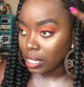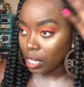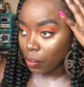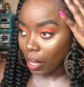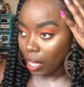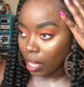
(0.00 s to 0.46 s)

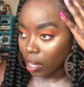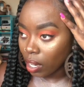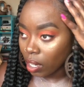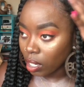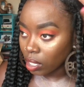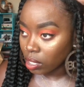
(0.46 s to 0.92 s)
took my
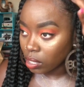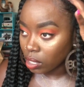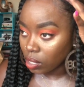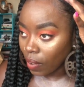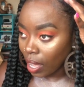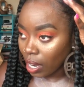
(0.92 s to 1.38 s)
hair and
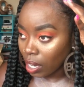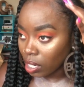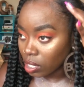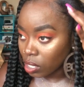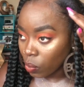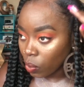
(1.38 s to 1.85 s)
divided
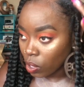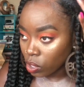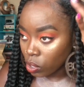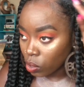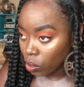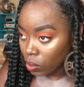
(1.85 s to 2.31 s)
it into 1,
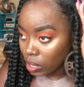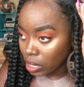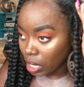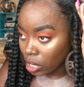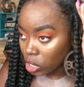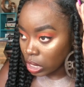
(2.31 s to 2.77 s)
2, 3
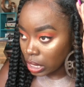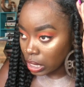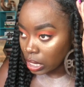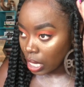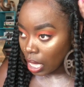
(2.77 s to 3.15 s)
sections,